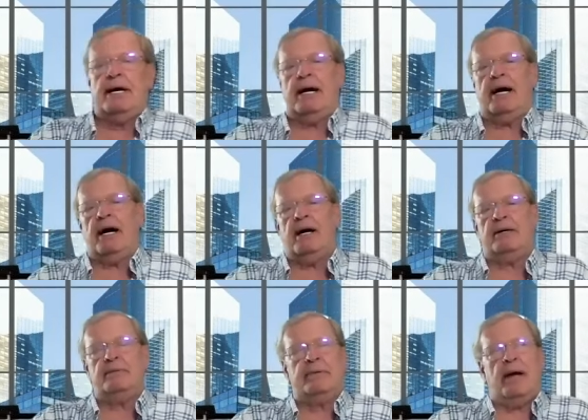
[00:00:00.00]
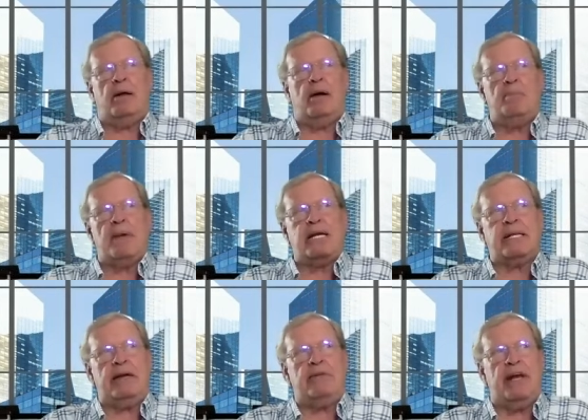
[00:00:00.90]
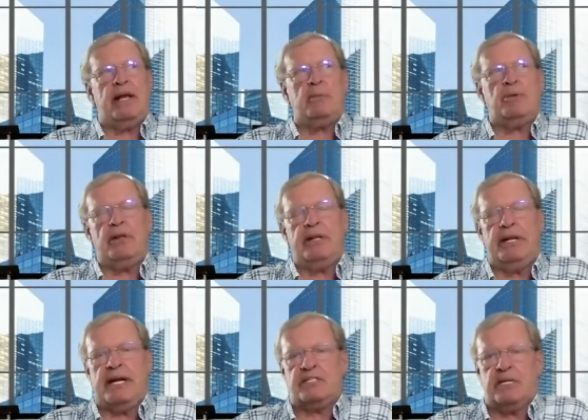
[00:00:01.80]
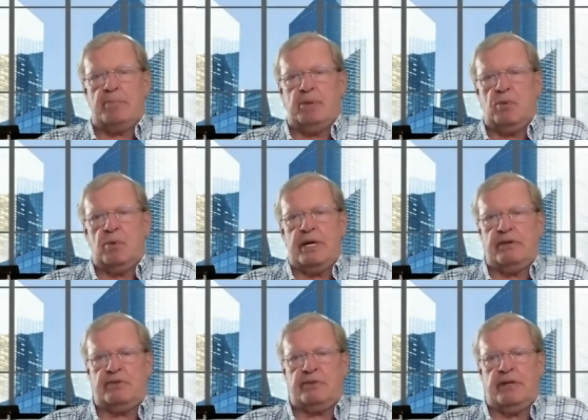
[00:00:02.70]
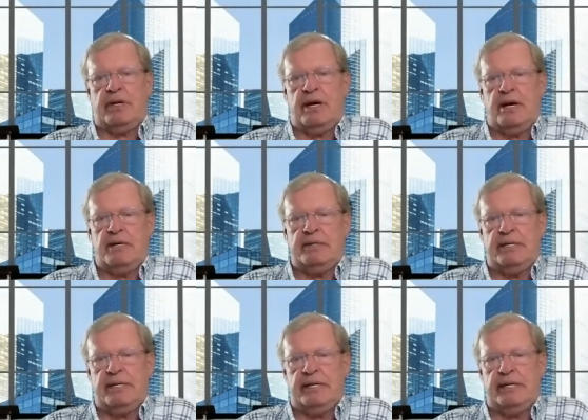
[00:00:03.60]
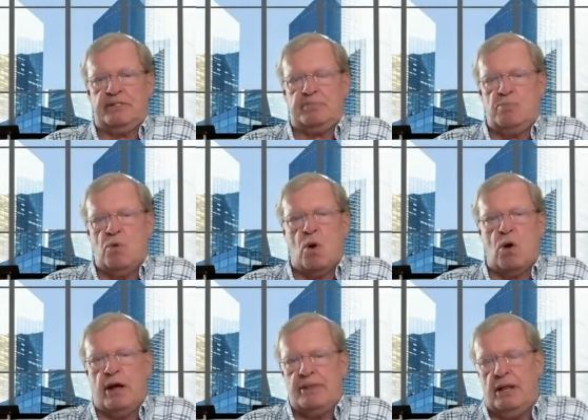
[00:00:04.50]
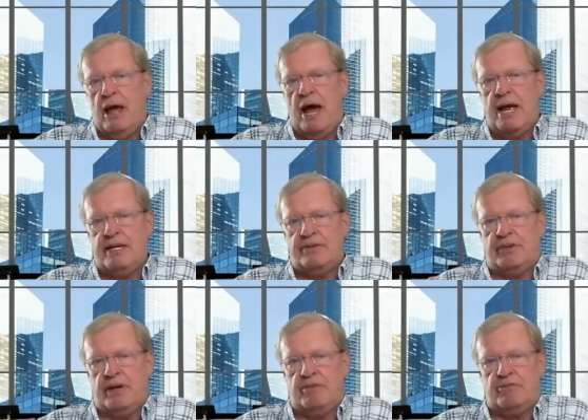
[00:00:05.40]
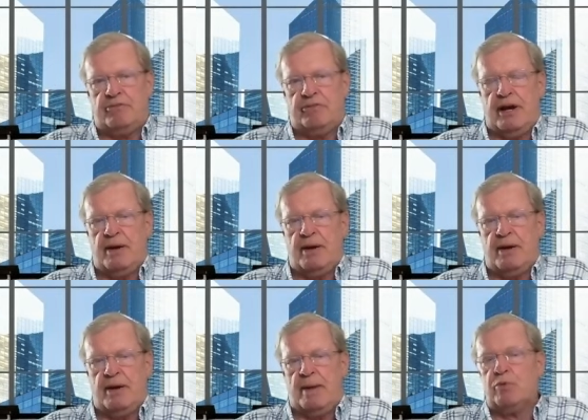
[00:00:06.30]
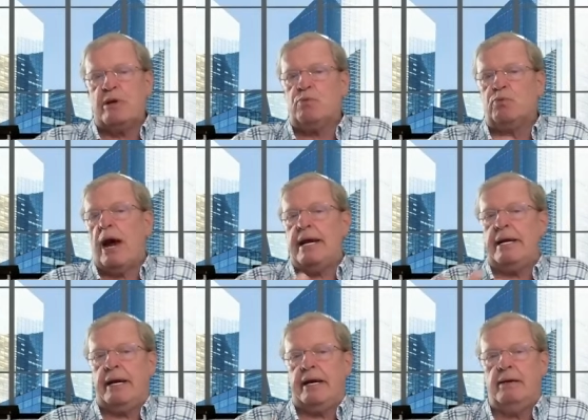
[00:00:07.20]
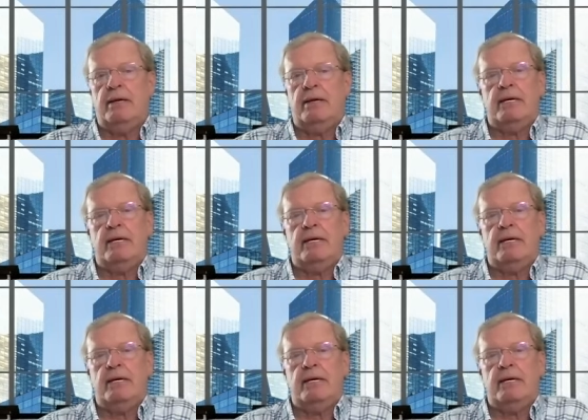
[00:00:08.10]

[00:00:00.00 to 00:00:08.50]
uh, I'll make that available in the next couple of weeks. Uh, it's more on the lines of uh, I'm rewriting